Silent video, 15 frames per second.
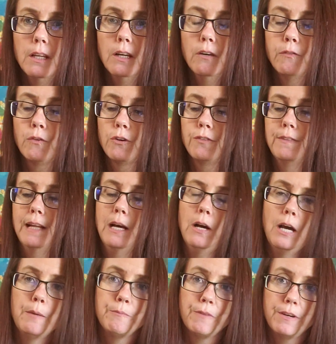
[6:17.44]
Of course, now
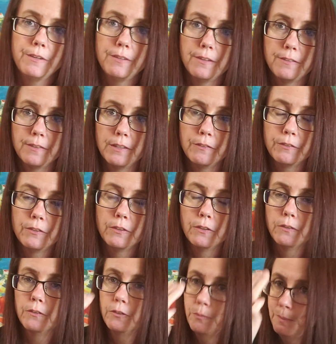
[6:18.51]
I'm very sensitive,
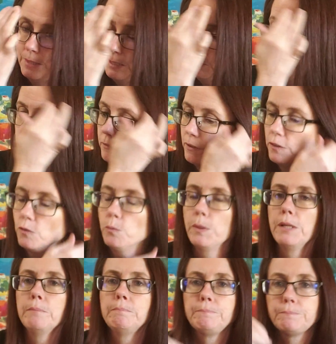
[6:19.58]
so to me that was very
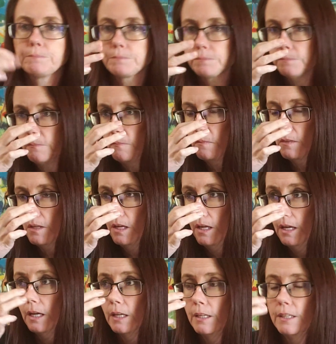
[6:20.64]
sweet.
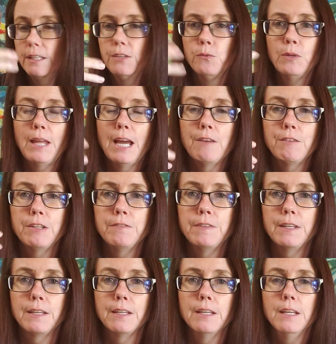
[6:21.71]
And it didn't really have
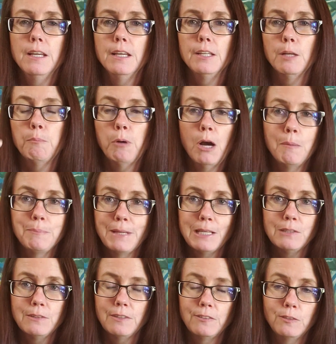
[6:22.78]
anything that popped
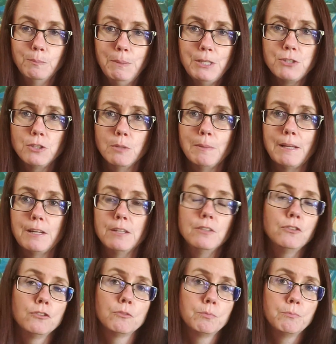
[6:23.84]
out as special about it,
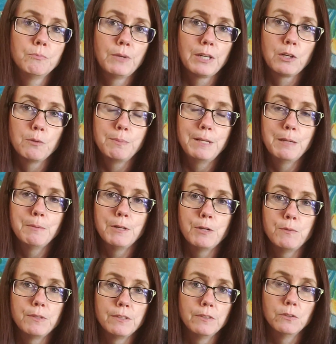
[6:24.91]
just regular peanut
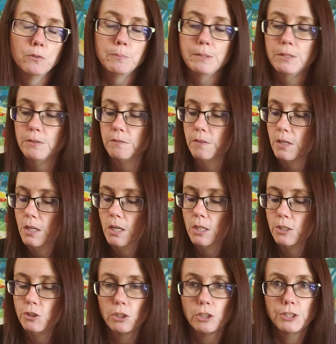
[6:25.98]
butter with a little bit of
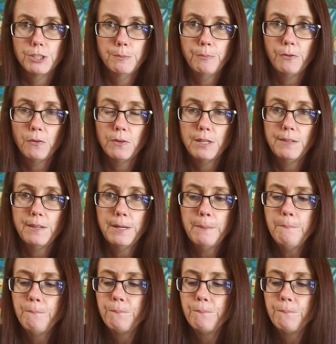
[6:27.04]
chocolate chip thrown in there.